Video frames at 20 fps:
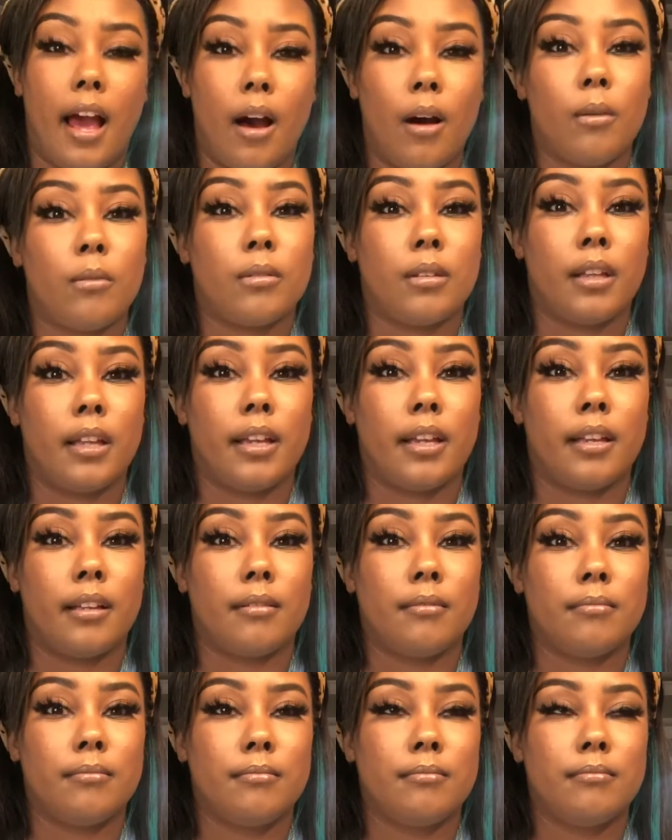
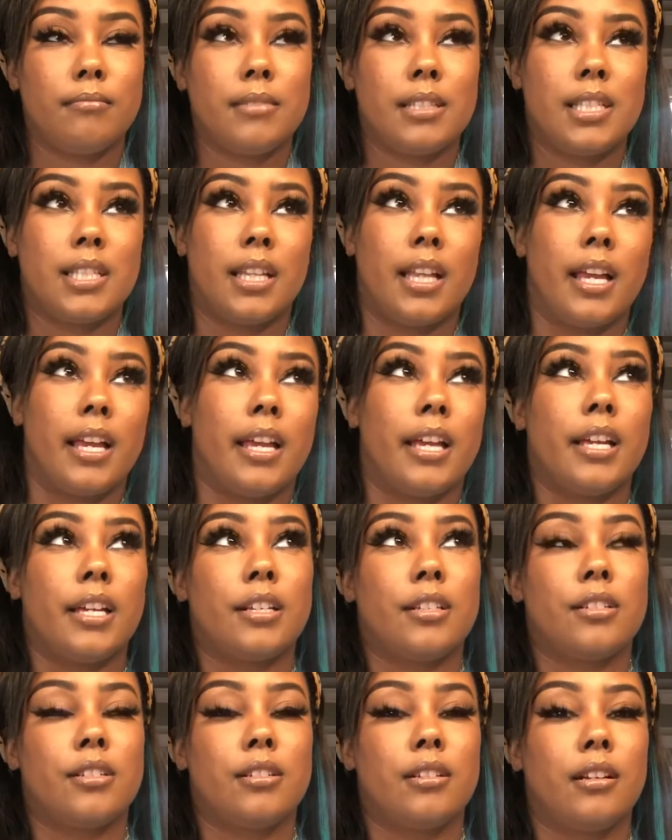outlet
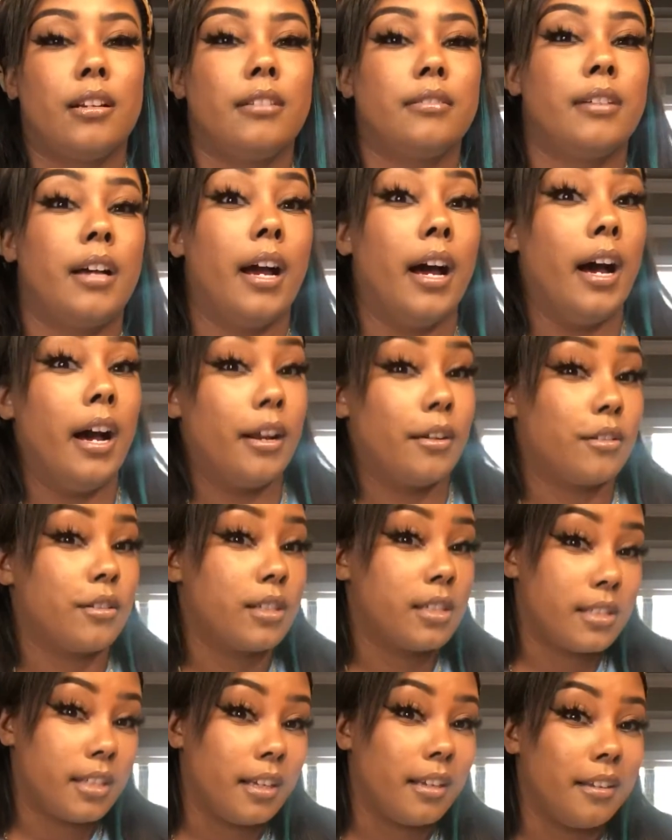slash I
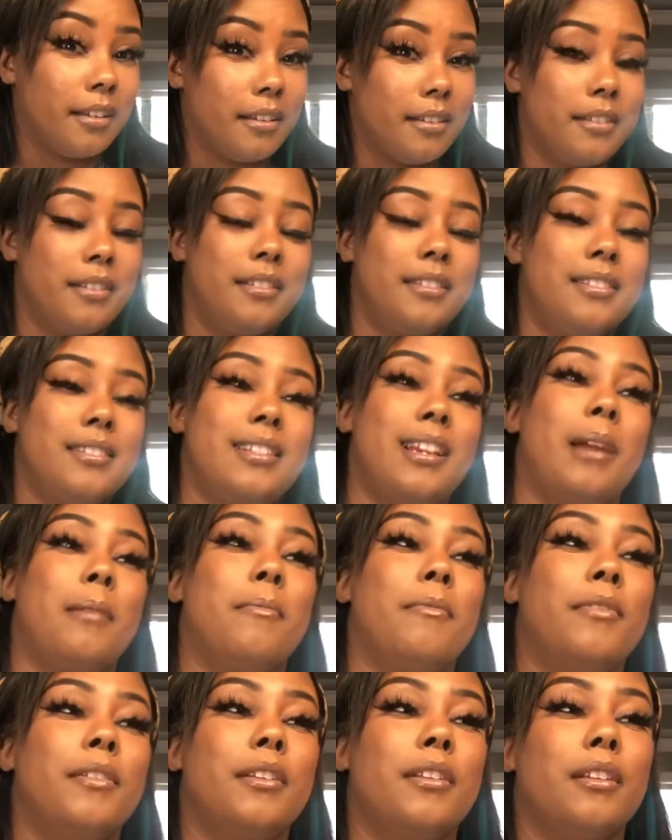understand
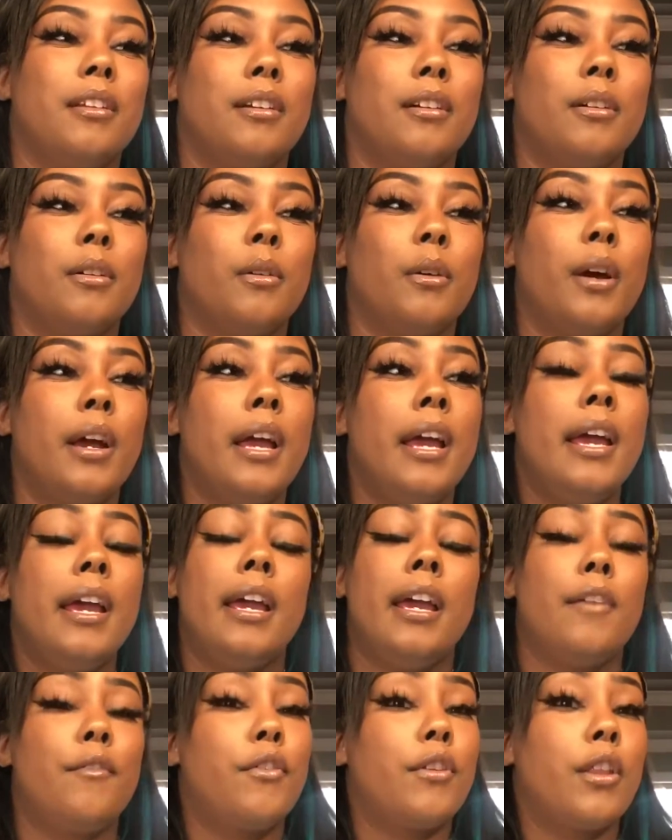type video.
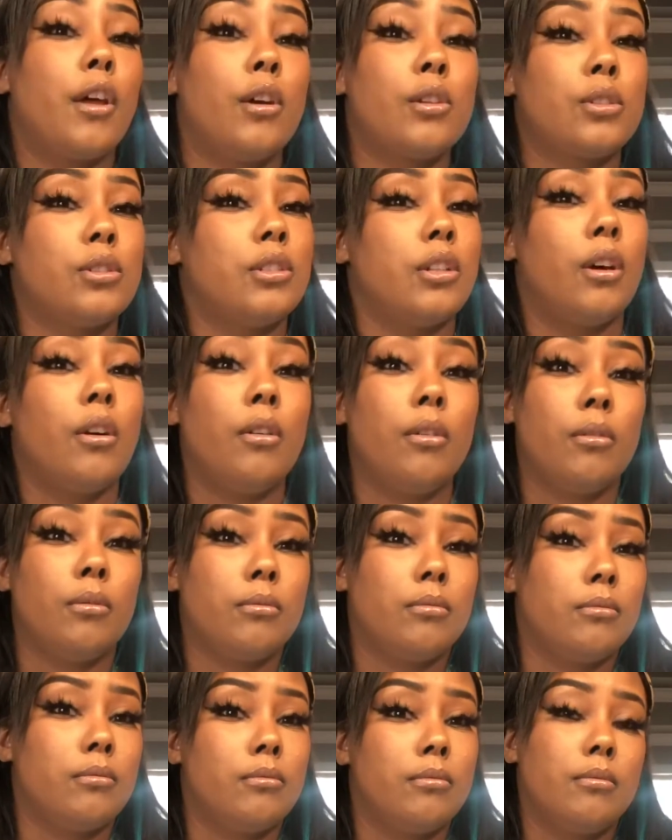And for those who don't,
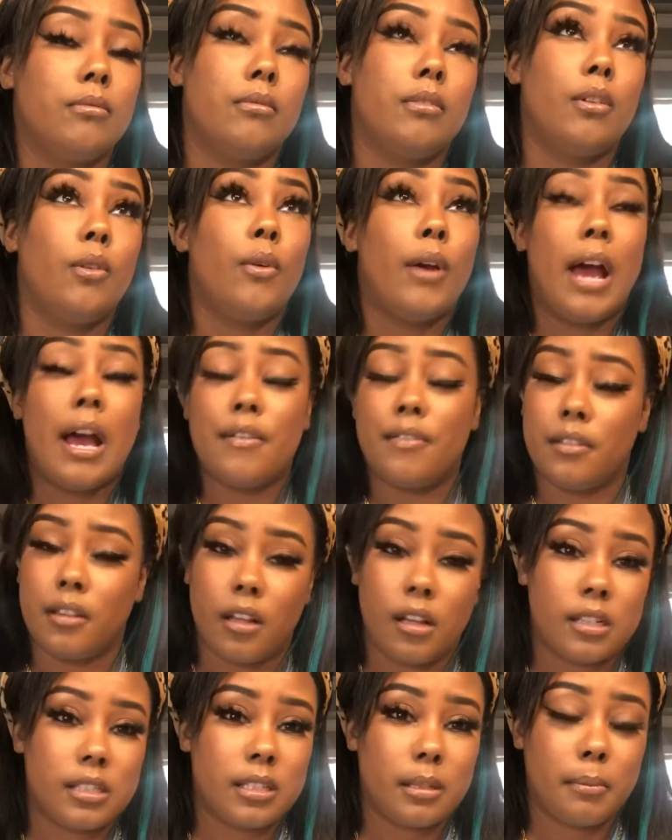who haven't
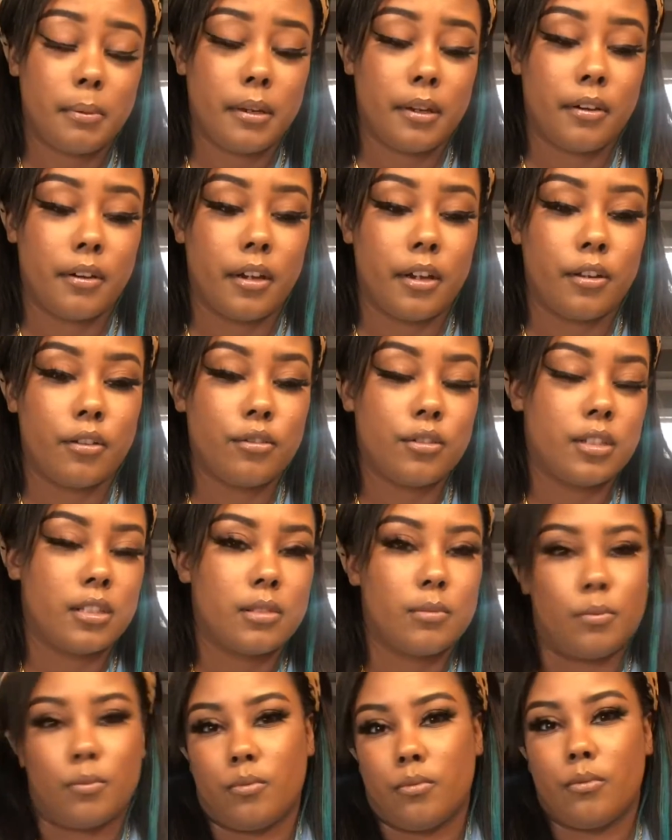lost a parent, you
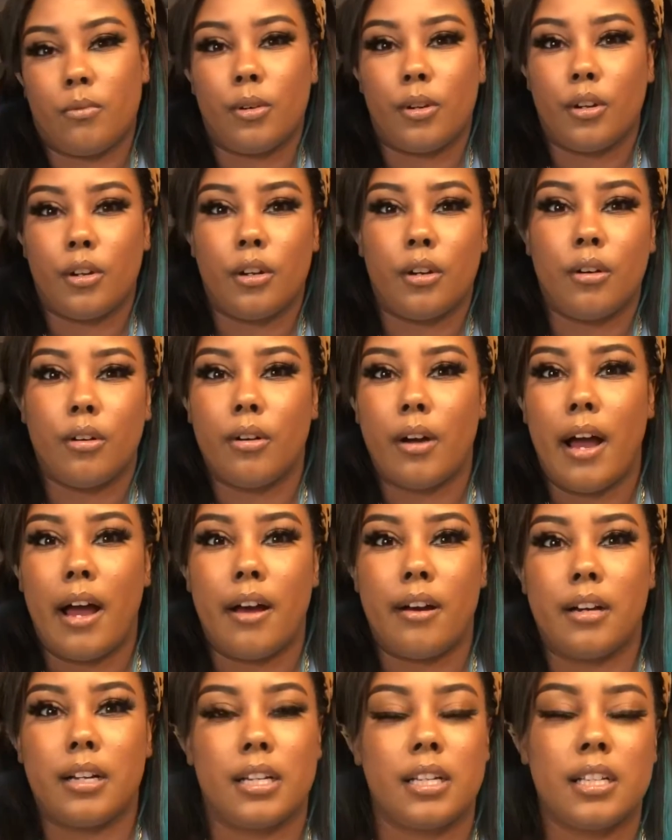just want to know
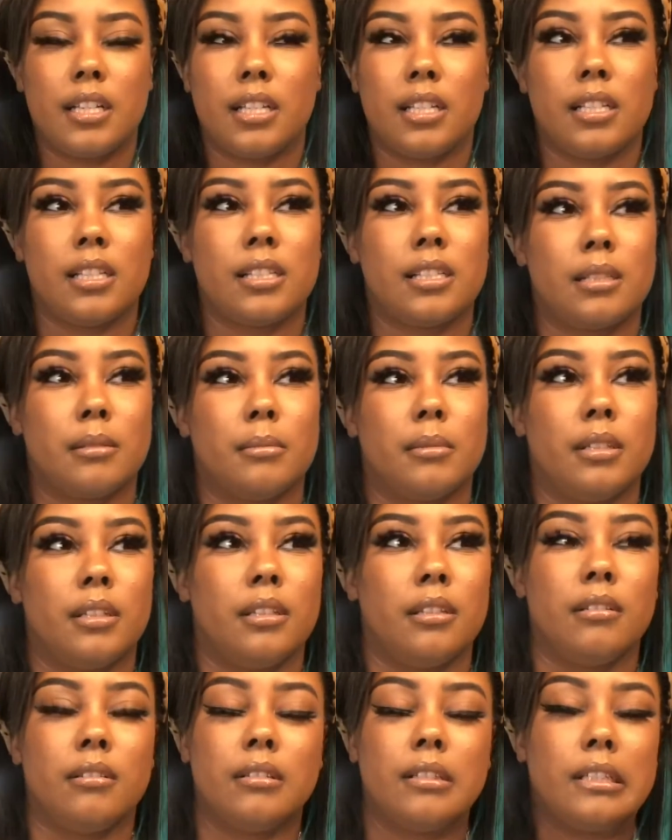how it is. I
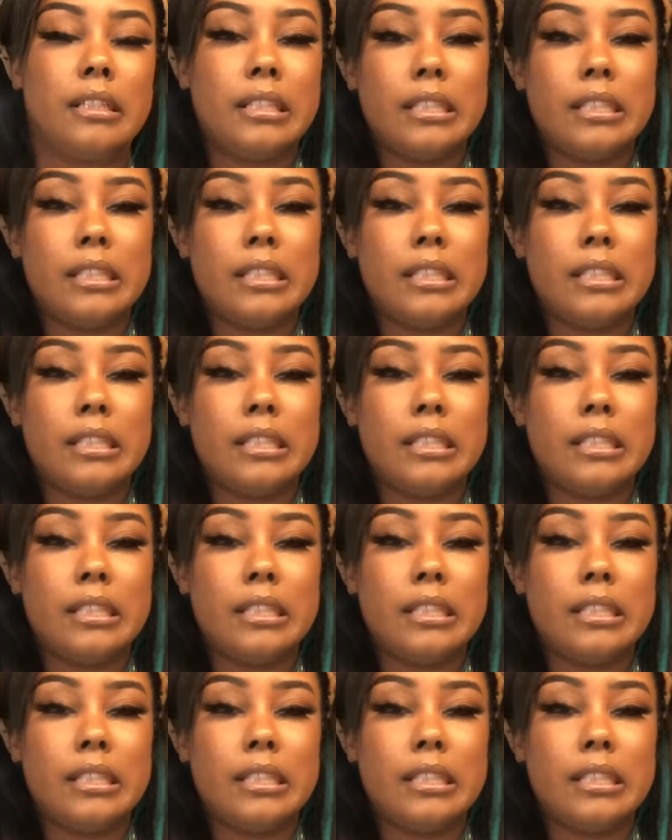mean,